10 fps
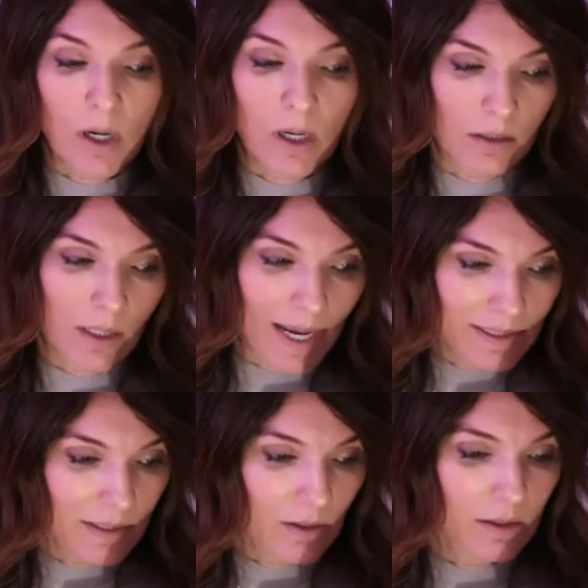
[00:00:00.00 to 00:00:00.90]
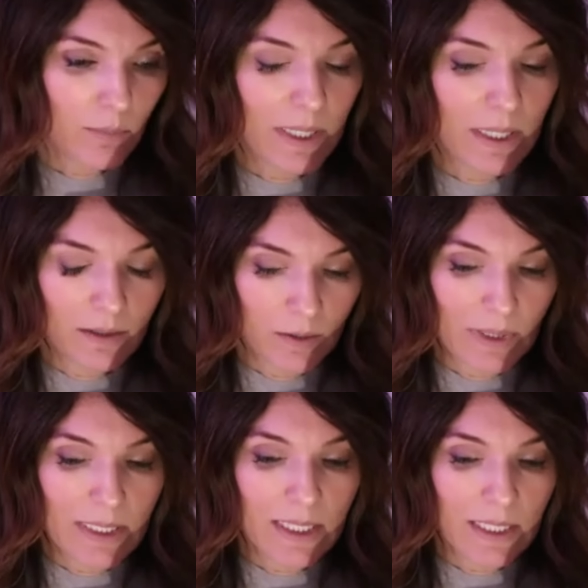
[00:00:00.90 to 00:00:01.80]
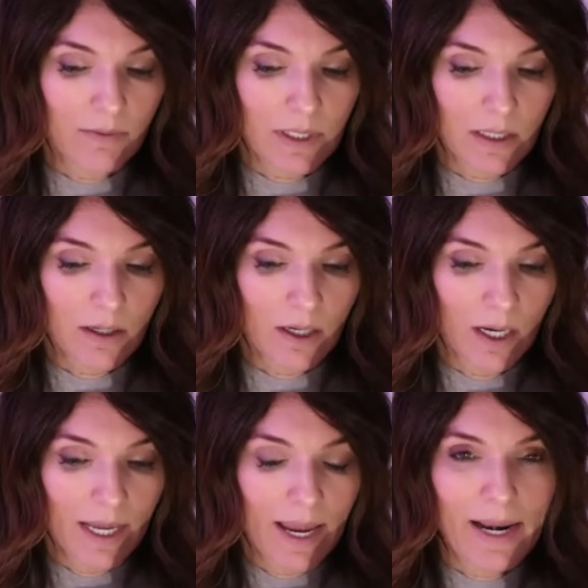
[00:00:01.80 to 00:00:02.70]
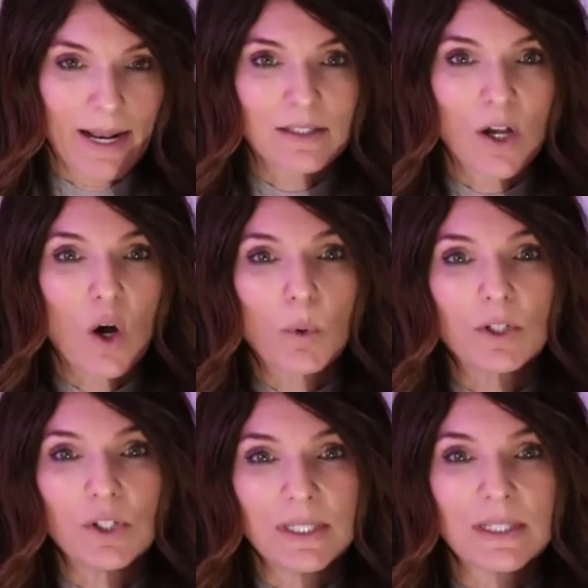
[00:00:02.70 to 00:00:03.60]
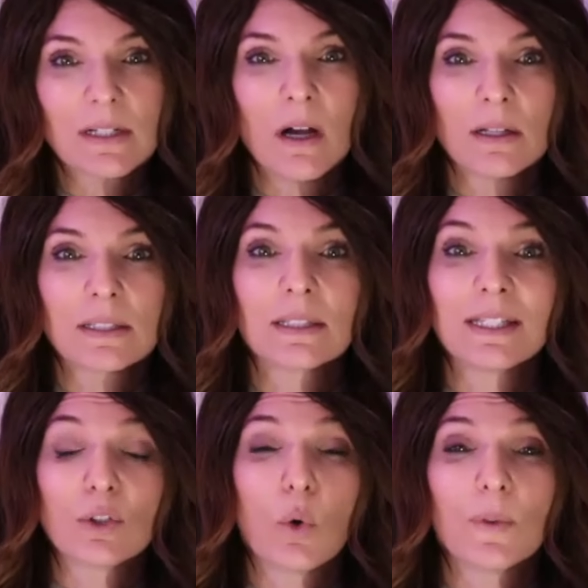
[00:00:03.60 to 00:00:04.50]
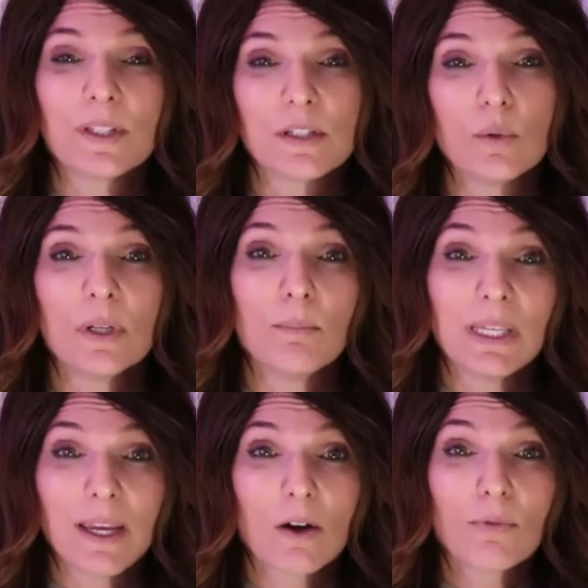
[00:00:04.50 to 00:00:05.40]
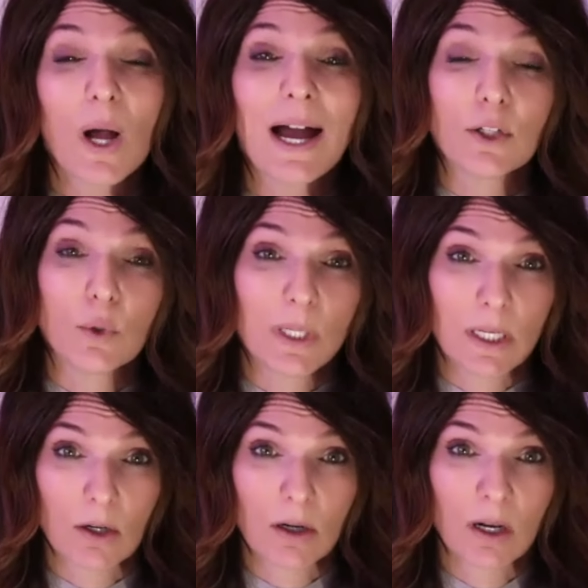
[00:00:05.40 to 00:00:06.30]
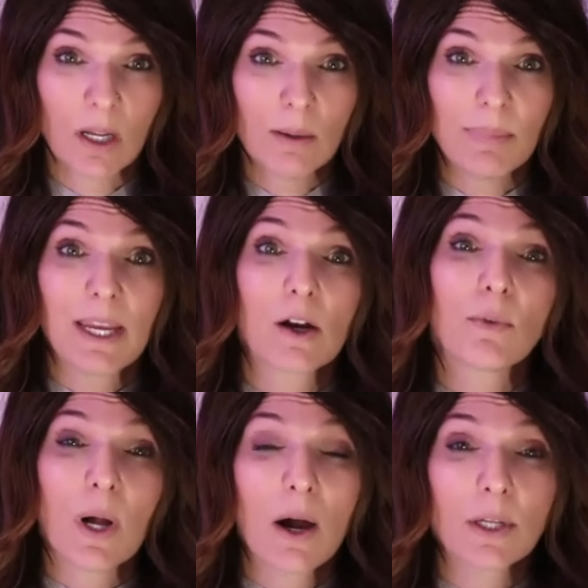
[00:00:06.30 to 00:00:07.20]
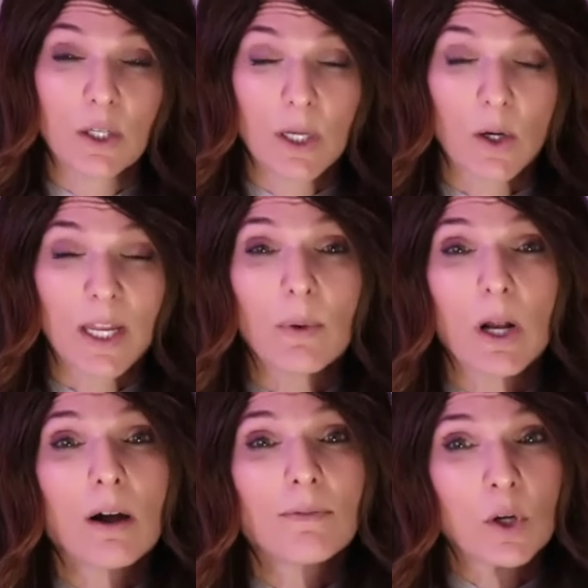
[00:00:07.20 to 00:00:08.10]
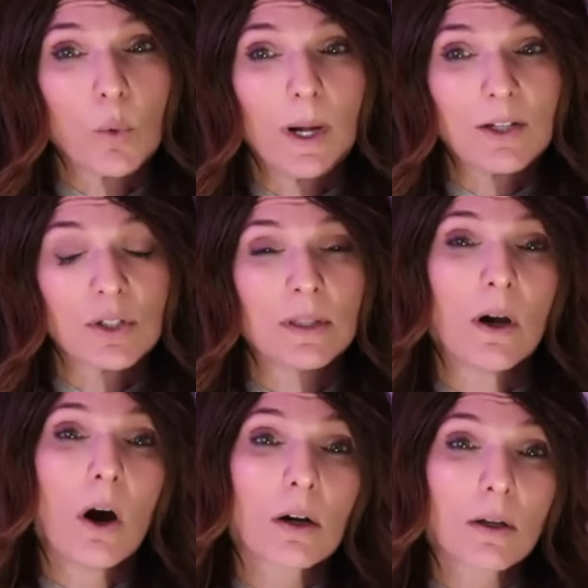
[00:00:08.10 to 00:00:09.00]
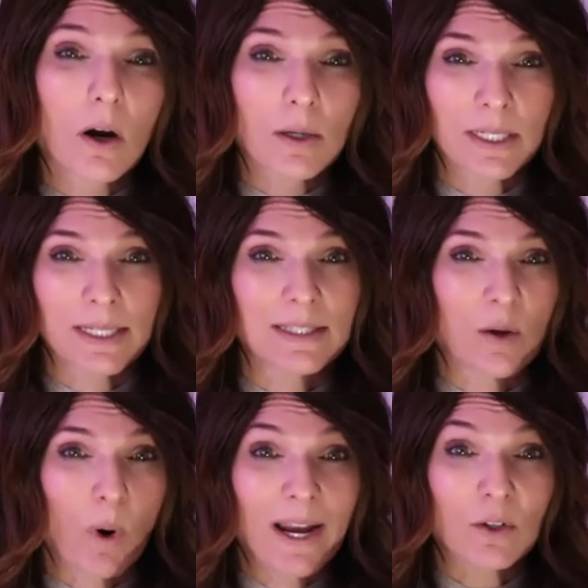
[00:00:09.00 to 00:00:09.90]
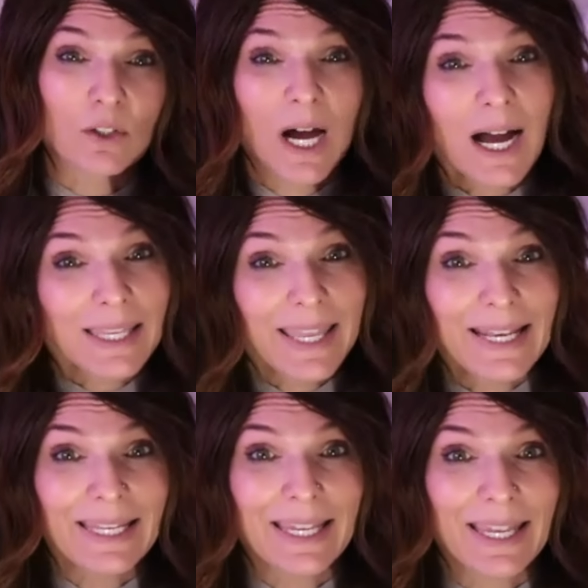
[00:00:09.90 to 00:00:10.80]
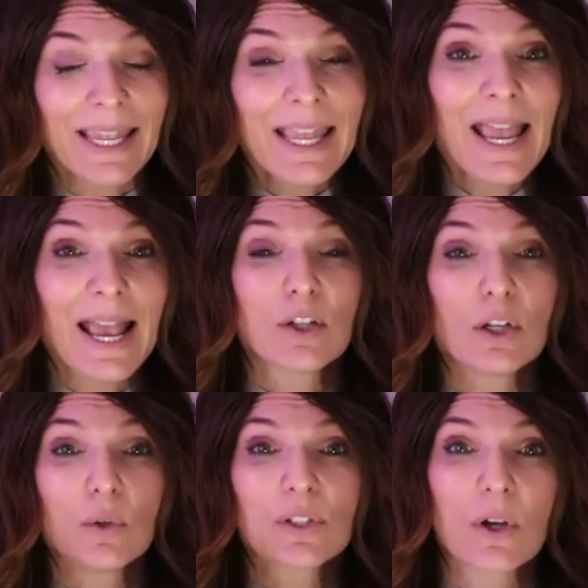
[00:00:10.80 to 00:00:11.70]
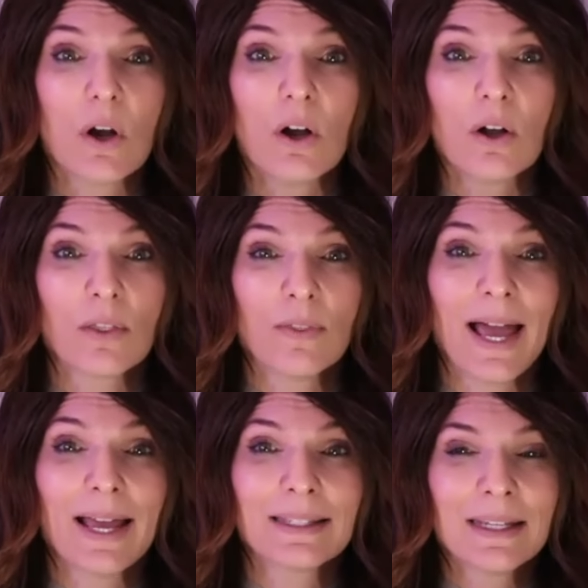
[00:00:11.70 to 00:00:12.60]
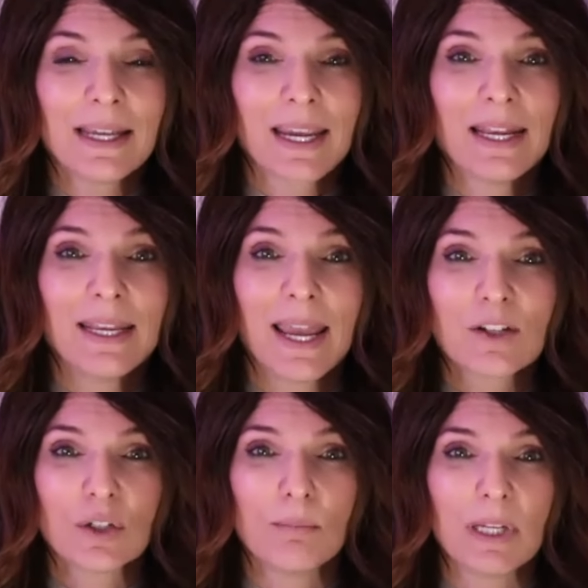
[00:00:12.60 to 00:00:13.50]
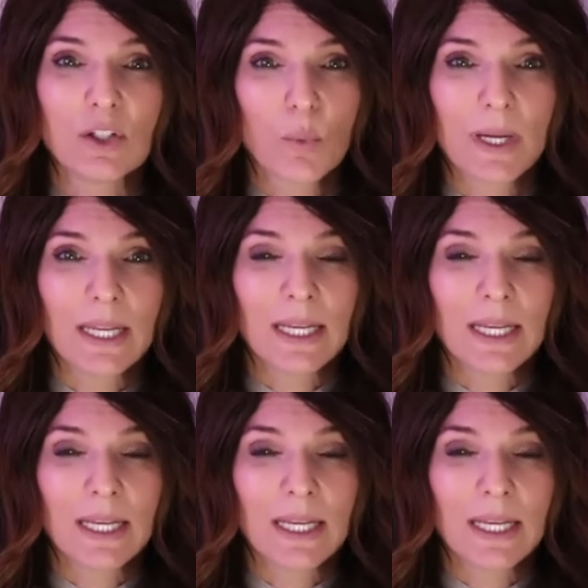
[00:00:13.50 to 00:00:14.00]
last year at the be, at the beginning of the year and i saw where jesus constantly told the student be careful how you hear be careful how you mm. hear he would often question the hard-heartedness and why they're not getting it and so you saw that connection between